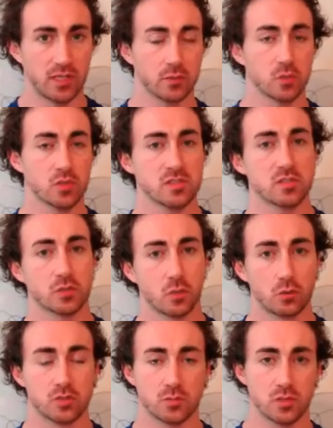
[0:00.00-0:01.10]
Your muscles are
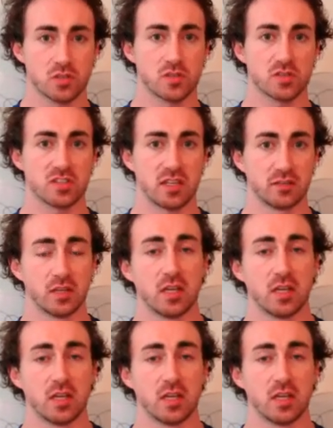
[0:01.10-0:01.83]
cold, your muscles are stiff.